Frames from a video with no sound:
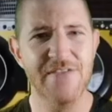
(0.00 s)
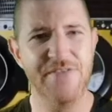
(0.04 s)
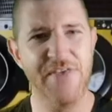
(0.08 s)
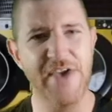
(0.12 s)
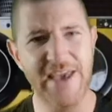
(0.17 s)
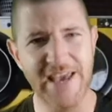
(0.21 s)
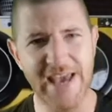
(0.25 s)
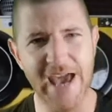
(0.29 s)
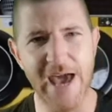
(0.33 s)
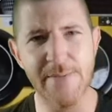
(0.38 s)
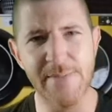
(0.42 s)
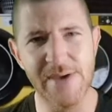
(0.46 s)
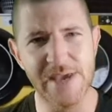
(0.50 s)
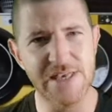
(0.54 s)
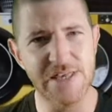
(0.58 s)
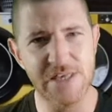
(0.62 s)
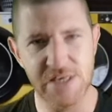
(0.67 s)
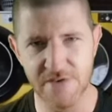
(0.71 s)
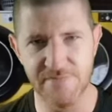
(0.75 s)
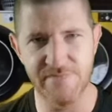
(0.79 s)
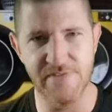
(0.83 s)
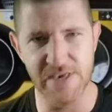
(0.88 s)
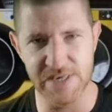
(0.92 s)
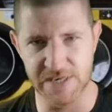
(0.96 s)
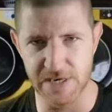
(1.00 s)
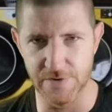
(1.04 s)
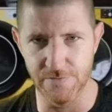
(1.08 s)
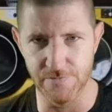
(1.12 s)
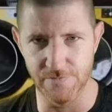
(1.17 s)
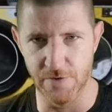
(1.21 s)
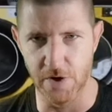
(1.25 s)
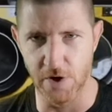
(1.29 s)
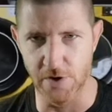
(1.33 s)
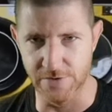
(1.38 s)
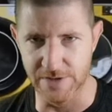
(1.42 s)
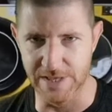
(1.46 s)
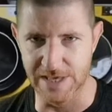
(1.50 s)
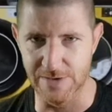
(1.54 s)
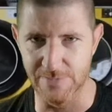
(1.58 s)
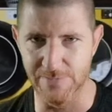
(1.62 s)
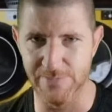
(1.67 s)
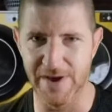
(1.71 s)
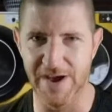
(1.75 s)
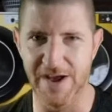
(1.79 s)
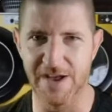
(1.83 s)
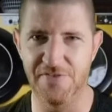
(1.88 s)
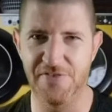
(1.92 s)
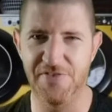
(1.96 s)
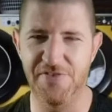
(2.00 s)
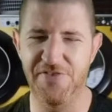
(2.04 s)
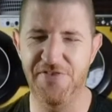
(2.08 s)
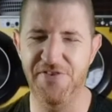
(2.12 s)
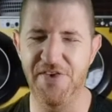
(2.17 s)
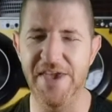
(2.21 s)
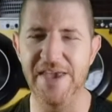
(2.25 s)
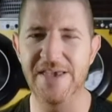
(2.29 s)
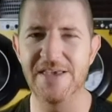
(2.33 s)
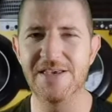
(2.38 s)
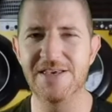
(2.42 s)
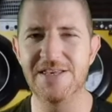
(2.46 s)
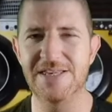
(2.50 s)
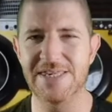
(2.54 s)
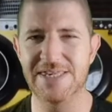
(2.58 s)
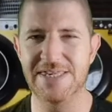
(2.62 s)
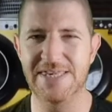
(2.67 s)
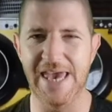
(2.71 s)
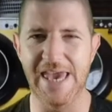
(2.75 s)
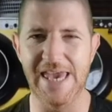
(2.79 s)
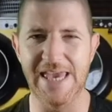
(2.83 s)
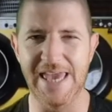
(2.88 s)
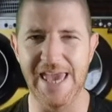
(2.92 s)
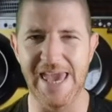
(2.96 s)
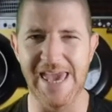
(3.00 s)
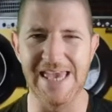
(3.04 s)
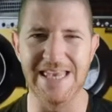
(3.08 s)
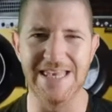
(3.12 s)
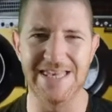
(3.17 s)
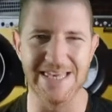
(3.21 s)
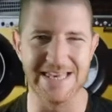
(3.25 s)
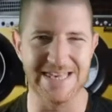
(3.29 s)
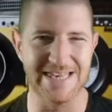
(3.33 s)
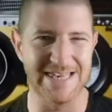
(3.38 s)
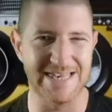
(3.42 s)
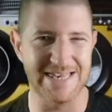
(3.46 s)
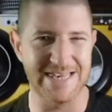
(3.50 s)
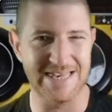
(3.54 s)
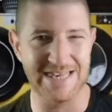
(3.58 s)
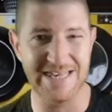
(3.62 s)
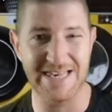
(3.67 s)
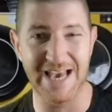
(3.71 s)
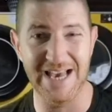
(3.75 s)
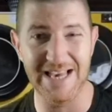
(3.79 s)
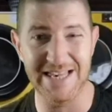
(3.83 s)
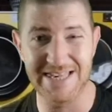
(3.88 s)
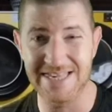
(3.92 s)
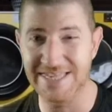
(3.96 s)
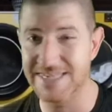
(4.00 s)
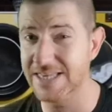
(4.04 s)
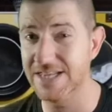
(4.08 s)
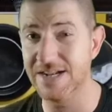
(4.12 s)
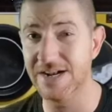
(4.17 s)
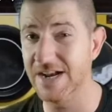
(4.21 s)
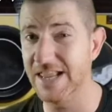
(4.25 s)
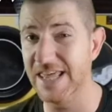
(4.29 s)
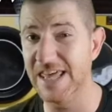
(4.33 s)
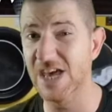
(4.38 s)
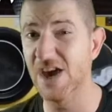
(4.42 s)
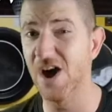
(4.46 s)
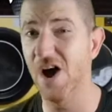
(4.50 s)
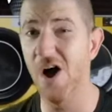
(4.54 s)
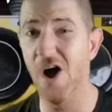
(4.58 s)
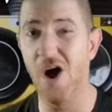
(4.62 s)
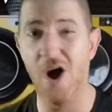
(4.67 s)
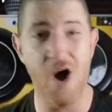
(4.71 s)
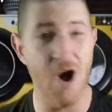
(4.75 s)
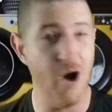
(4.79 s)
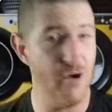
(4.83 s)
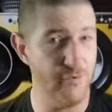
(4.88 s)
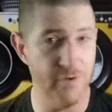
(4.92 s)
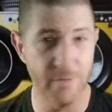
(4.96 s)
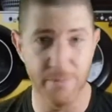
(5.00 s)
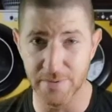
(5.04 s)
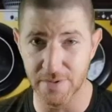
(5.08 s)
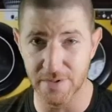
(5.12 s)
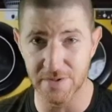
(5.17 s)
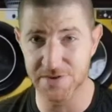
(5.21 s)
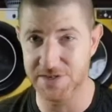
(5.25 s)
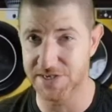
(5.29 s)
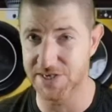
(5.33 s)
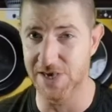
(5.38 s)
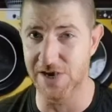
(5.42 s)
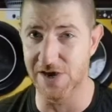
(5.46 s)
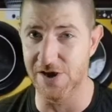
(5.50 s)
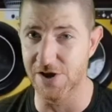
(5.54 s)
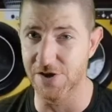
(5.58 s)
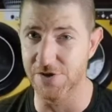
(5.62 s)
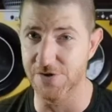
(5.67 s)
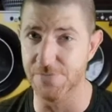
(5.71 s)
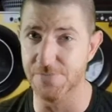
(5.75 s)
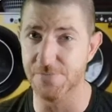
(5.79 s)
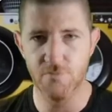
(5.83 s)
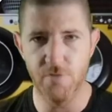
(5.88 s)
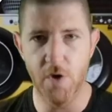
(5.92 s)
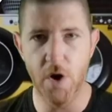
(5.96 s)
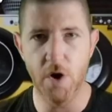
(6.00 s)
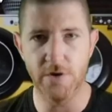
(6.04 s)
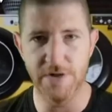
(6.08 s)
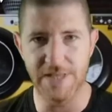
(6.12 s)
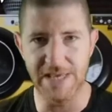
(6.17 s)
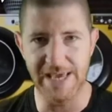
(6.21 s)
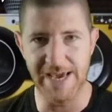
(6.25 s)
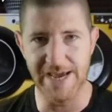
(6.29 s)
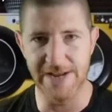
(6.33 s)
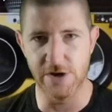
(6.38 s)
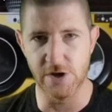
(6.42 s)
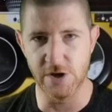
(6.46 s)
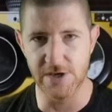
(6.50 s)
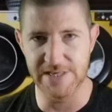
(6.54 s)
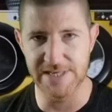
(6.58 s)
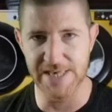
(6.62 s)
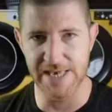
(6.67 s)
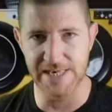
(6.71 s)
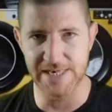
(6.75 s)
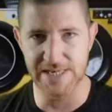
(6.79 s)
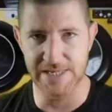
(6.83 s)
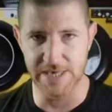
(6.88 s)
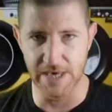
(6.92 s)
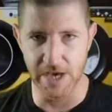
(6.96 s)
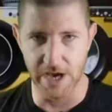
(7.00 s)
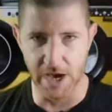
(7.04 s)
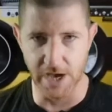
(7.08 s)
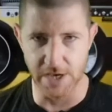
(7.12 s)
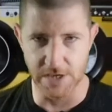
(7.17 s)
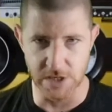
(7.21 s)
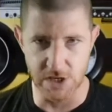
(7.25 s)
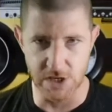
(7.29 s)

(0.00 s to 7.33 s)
they come in to visit Ronnie, but things take a disgustingly horrible turn. Ronnie and her sister are